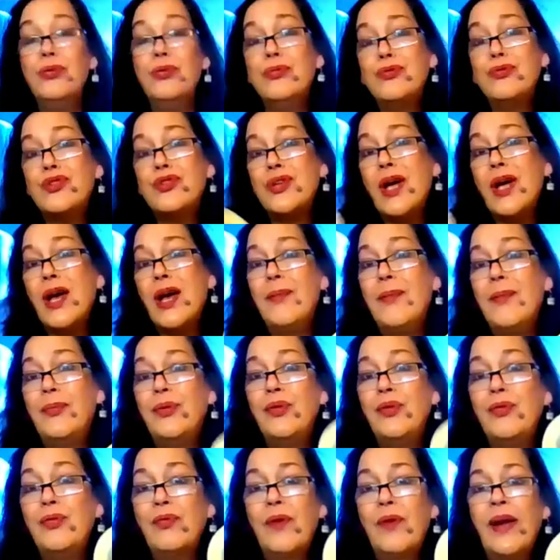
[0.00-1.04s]
New job,
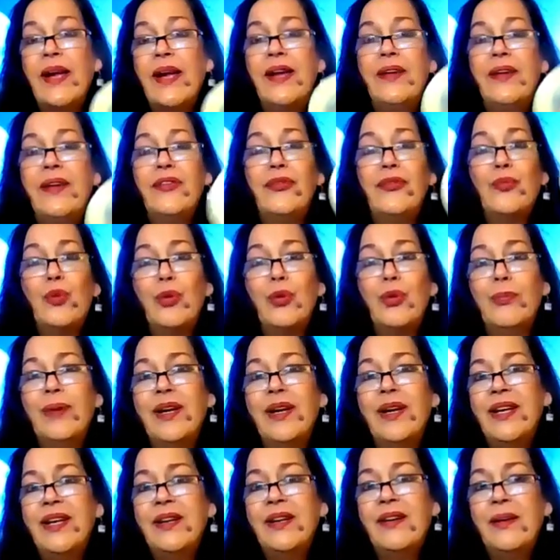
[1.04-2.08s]
new raise, more
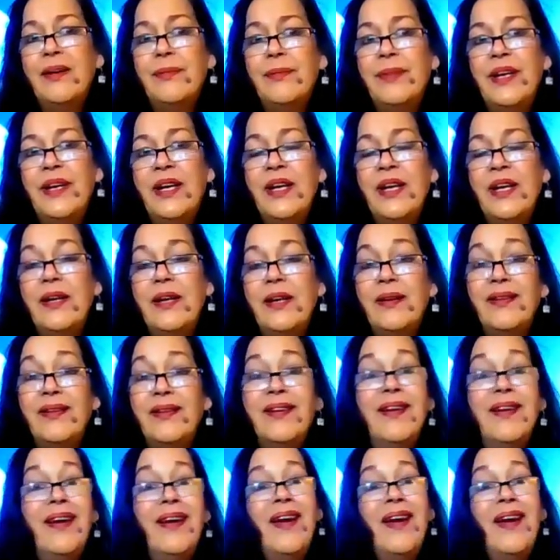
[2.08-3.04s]
money coming in.